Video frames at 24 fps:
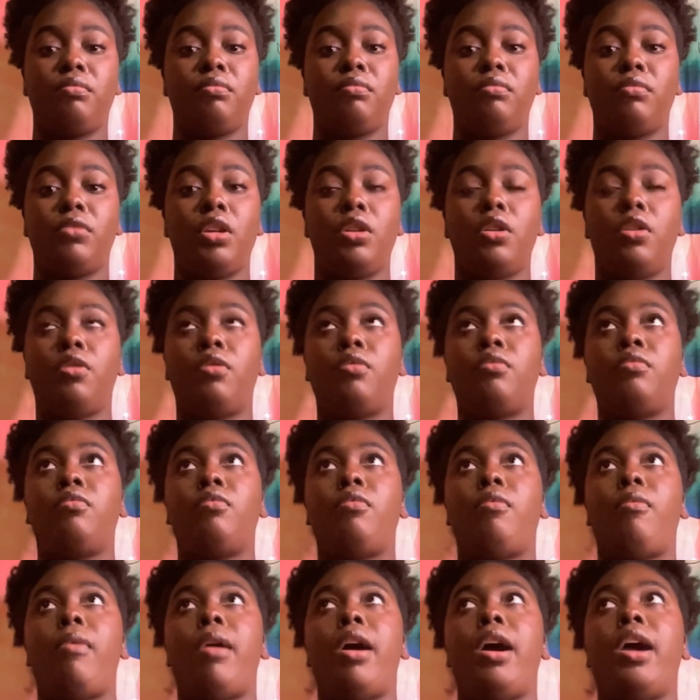we
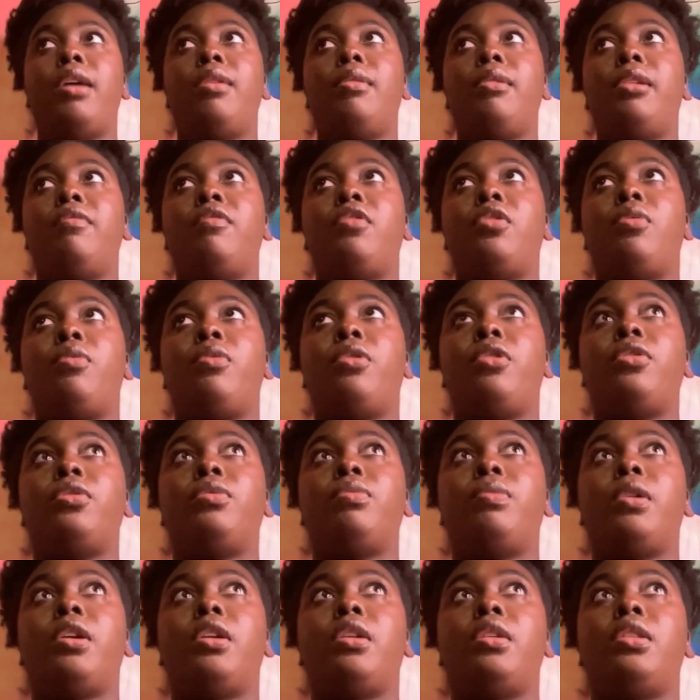live in a world
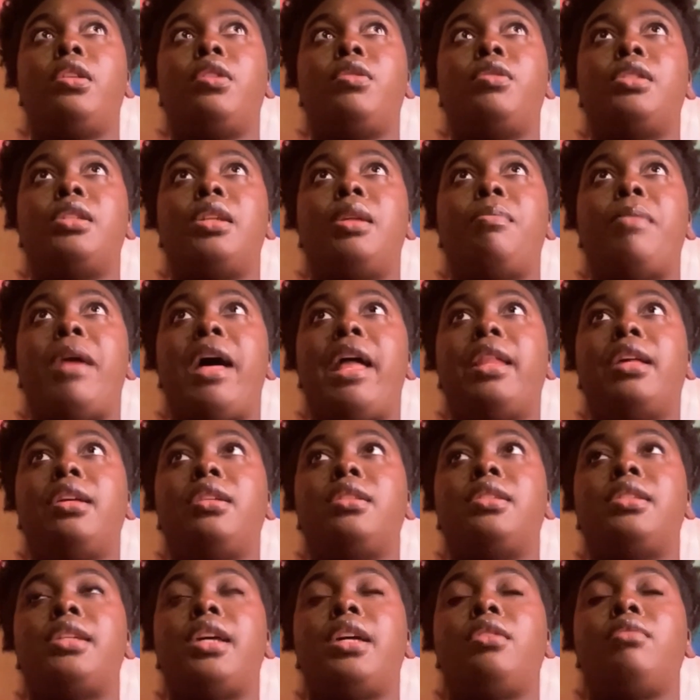where there isn't a
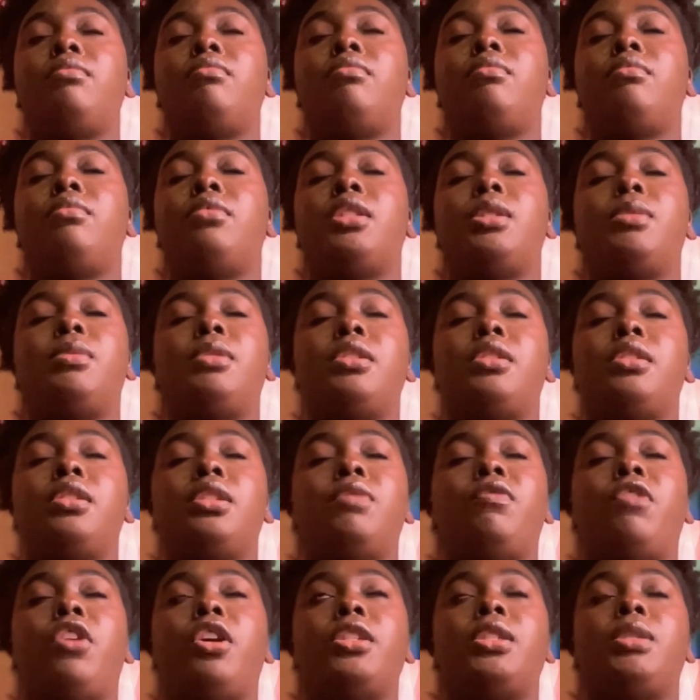balance. This is a
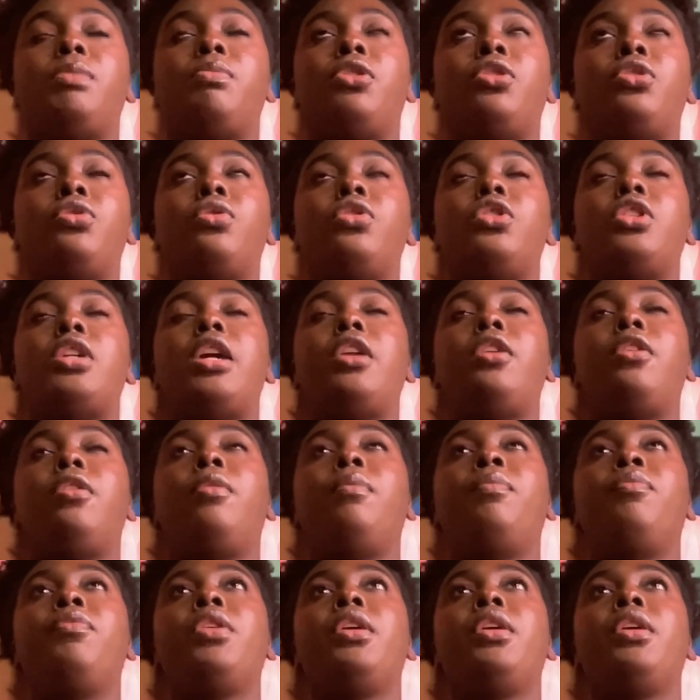very spiritual channel.